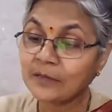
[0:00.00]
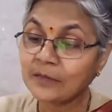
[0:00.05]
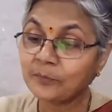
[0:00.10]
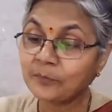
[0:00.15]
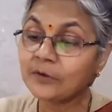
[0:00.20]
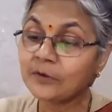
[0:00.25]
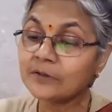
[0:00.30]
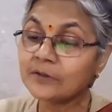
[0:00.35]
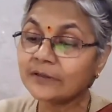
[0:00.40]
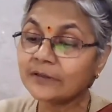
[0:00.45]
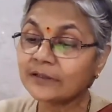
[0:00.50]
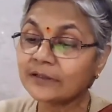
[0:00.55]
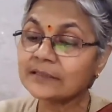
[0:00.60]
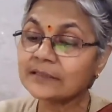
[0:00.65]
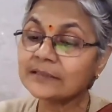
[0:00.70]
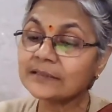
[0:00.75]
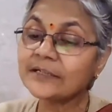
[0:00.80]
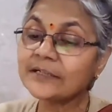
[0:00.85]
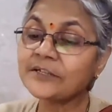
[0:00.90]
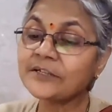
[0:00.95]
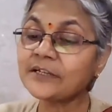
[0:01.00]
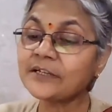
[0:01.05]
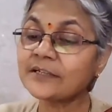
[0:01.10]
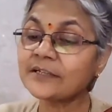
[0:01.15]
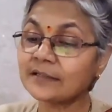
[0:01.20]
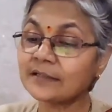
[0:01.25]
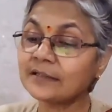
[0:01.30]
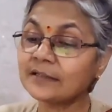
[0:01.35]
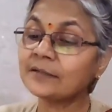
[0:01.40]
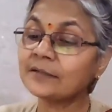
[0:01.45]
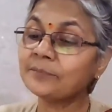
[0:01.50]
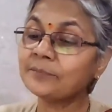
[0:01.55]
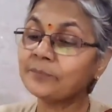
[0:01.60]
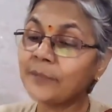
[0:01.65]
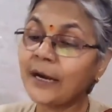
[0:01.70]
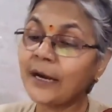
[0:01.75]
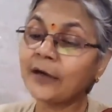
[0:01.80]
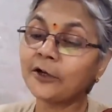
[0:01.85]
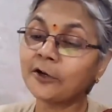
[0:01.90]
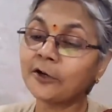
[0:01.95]
Because research is a
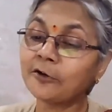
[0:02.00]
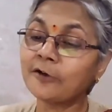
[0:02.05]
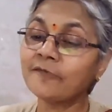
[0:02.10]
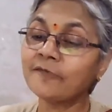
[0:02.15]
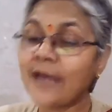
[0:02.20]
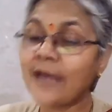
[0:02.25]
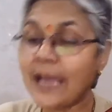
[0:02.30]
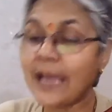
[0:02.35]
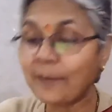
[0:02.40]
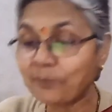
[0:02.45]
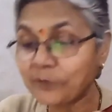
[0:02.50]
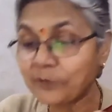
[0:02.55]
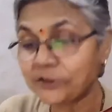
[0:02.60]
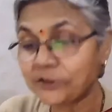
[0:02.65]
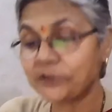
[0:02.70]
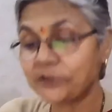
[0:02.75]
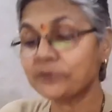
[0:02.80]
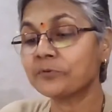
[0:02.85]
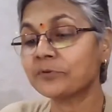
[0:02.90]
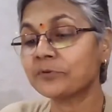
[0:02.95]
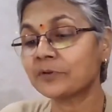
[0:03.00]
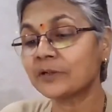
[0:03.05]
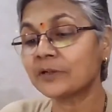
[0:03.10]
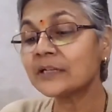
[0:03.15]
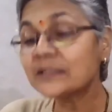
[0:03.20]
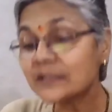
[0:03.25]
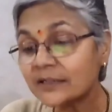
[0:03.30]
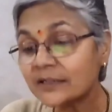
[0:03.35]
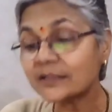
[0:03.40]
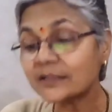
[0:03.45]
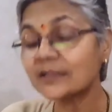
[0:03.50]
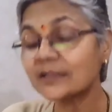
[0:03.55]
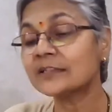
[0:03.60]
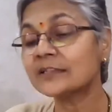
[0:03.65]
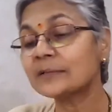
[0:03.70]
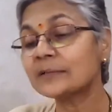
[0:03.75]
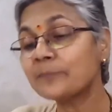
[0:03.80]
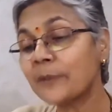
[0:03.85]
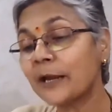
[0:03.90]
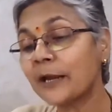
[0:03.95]
matter of aptitude. Research is
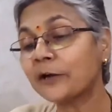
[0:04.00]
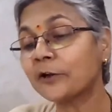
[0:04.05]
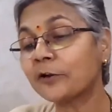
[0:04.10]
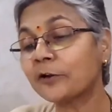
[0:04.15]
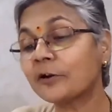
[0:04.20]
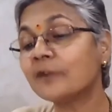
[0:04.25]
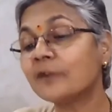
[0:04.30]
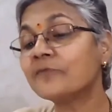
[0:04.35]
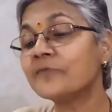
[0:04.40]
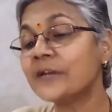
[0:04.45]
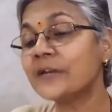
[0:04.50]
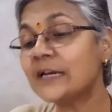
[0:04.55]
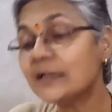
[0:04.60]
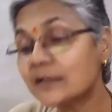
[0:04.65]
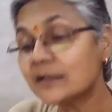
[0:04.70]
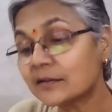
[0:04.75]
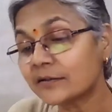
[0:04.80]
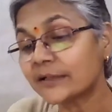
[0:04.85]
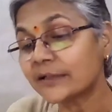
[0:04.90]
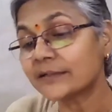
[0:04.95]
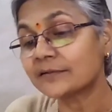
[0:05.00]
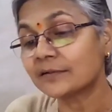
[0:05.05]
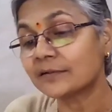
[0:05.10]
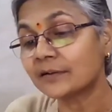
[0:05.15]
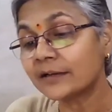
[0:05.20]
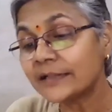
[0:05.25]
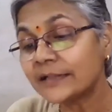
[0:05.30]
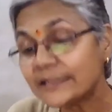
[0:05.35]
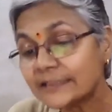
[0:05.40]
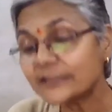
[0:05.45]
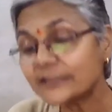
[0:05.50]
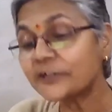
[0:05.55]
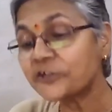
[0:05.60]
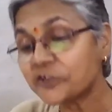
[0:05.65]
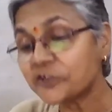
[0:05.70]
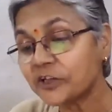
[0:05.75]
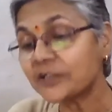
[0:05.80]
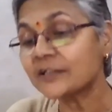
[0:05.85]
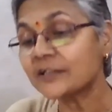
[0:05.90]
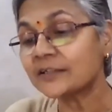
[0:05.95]
a matter of interest. Research
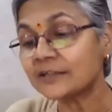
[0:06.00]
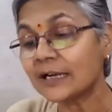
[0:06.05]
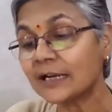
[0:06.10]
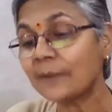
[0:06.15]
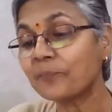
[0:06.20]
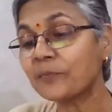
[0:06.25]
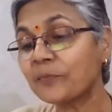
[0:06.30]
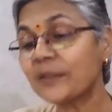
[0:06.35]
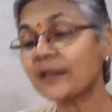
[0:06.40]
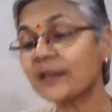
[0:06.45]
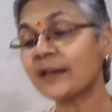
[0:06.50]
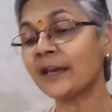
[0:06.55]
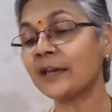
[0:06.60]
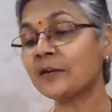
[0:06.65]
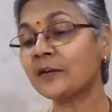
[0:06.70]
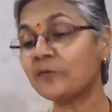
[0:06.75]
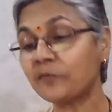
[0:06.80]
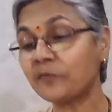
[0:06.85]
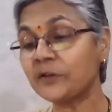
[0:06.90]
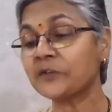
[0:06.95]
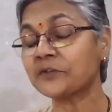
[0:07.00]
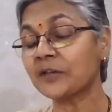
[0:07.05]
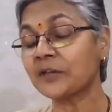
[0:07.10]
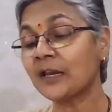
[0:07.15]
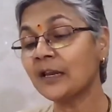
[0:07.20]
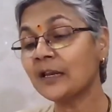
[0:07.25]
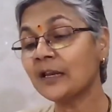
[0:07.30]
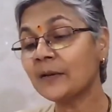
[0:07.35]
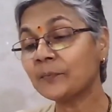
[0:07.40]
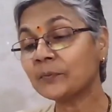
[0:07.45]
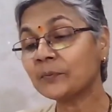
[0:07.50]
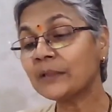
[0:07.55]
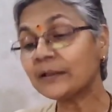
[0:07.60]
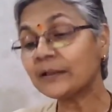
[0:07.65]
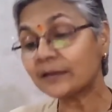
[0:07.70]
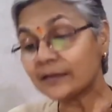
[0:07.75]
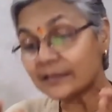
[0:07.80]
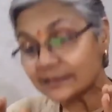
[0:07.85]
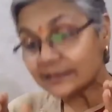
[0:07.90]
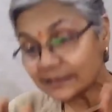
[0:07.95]
is something in which the
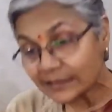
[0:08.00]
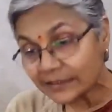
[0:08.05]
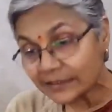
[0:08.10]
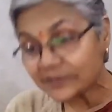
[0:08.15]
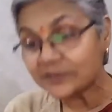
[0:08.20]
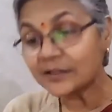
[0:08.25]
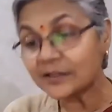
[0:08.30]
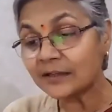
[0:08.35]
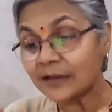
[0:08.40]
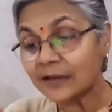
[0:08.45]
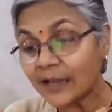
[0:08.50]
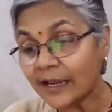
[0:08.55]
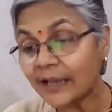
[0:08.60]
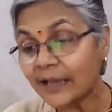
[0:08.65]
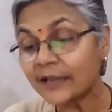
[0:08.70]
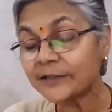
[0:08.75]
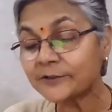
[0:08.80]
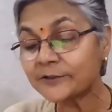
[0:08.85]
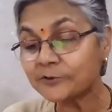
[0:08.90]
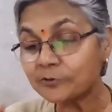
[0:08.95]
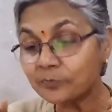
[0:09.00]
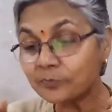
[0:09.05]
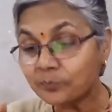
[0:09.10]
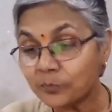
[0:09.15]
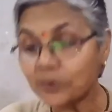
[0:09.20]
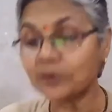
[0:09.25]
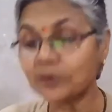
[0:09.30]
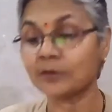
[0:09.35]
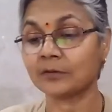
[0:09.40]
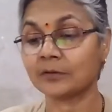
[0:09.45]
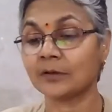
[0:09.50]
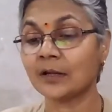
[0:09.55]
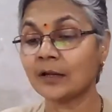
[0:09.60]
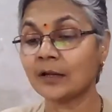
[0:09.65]
researcher has to put